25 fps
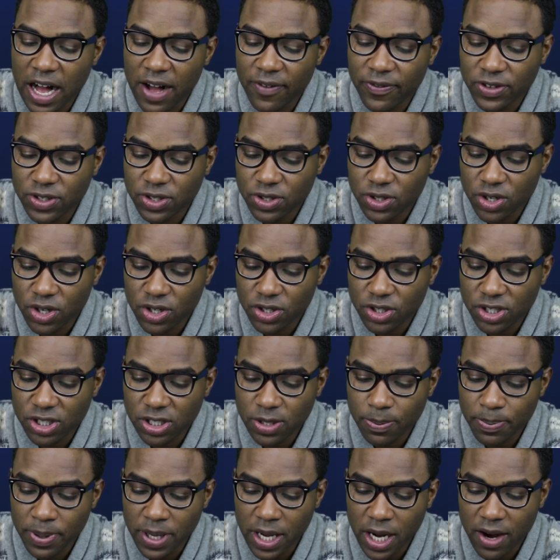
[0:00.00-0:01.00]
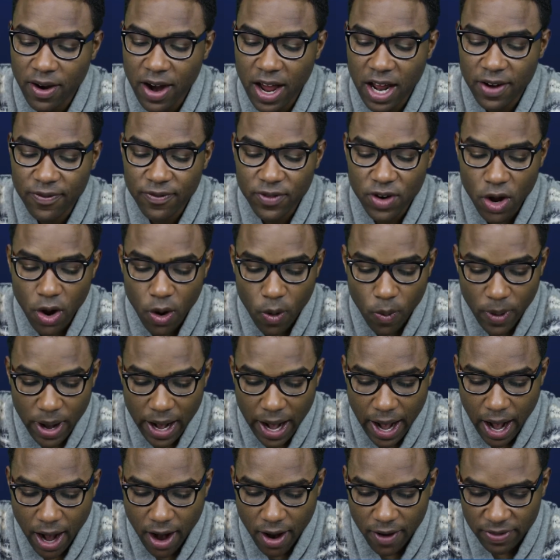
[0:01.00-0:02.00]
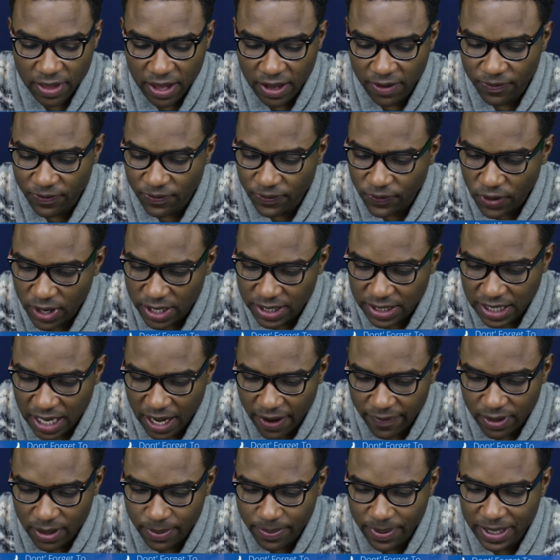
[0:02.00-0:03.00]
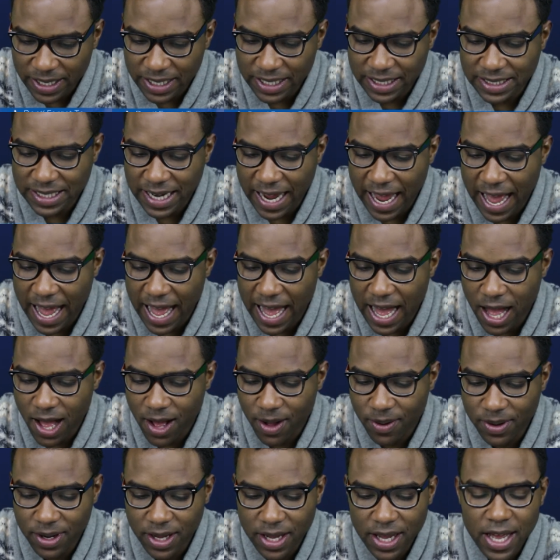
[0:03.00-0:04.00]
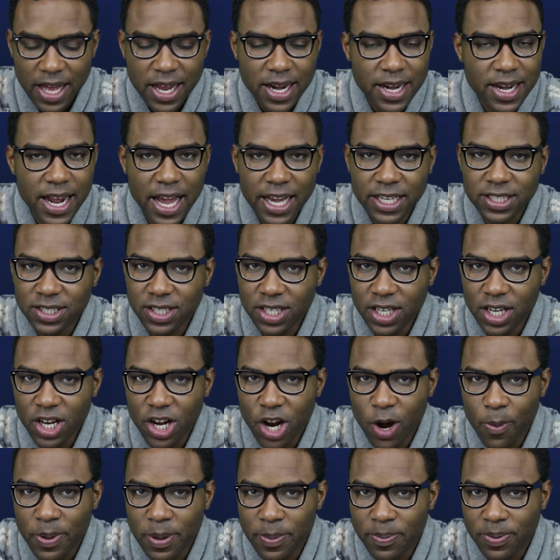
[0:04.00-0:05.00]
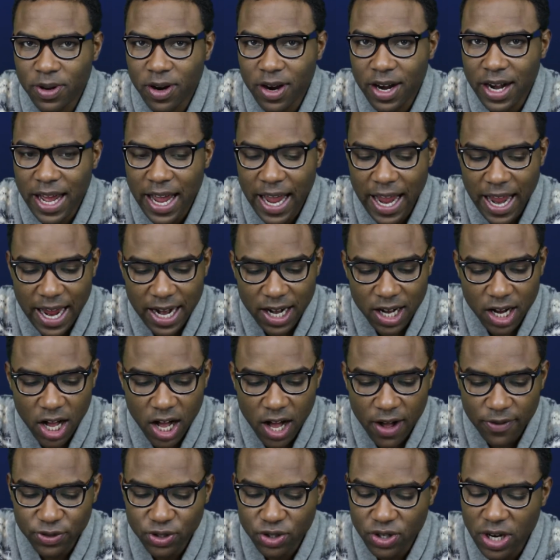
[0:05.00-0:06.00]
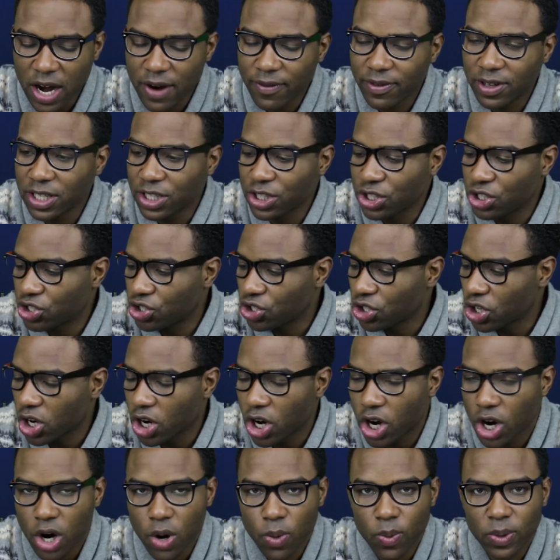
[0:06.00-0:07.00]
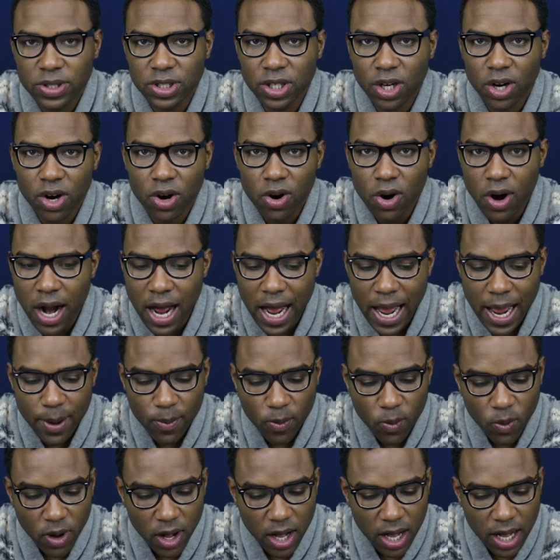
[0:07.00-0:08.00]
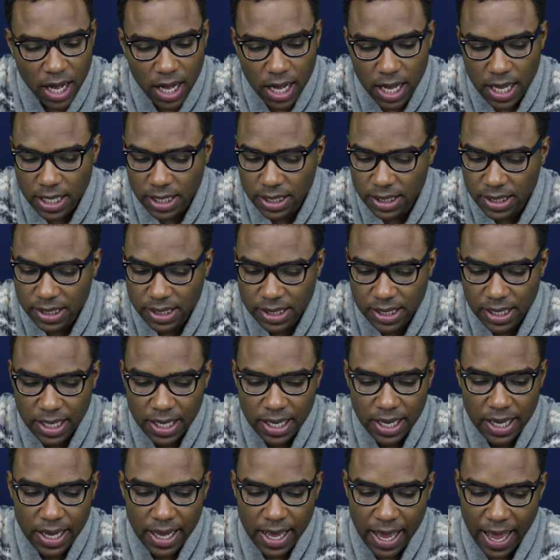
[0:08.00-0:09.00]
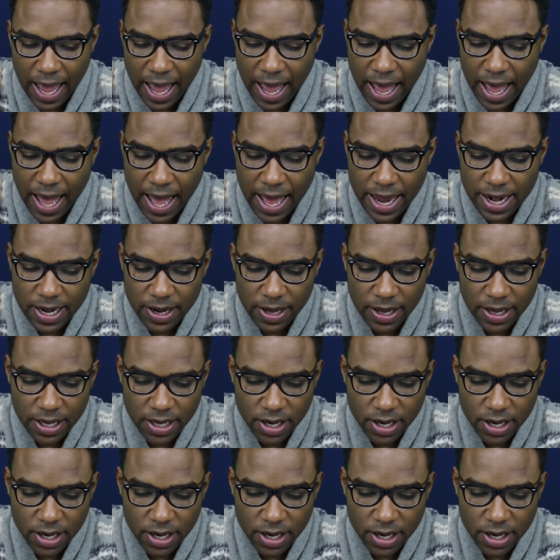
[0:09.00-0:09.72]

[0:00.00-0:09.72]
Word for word: officers just appear out of nowhere. They frisk everybody down. Next thing you know, people are in handcuffs. You're not really sure what the crime was. And,